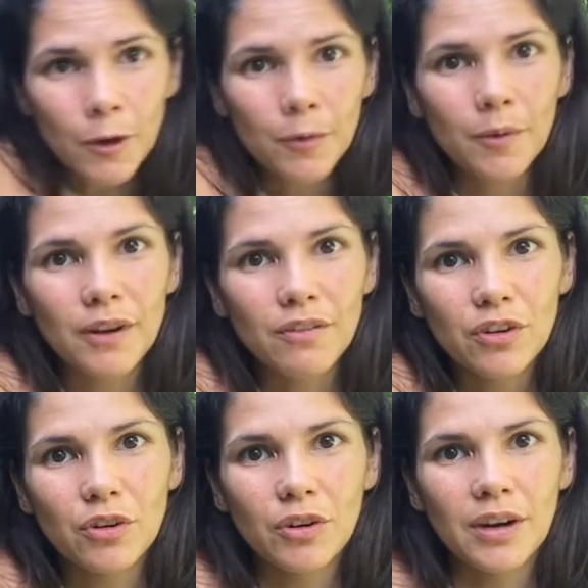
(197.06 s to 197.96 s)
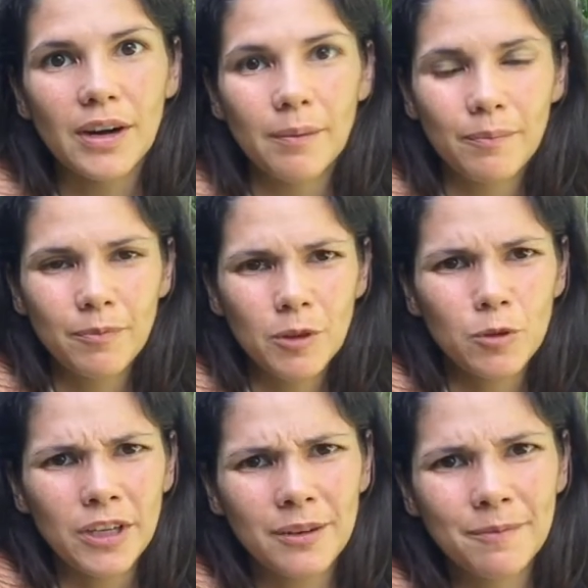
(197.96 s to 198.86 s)
whatever your,
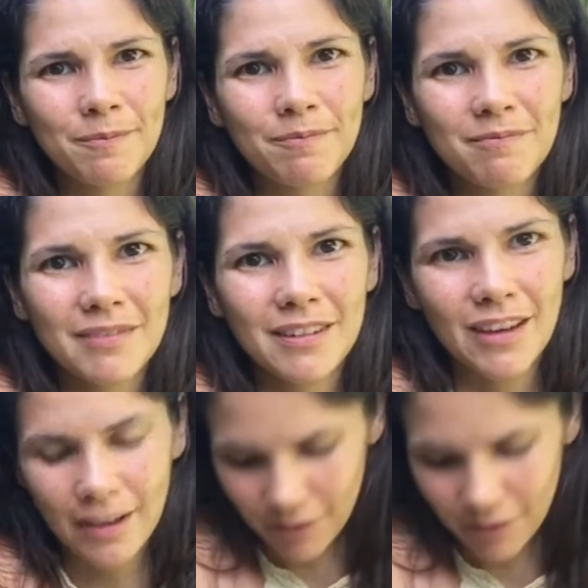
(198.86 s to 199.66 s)
I have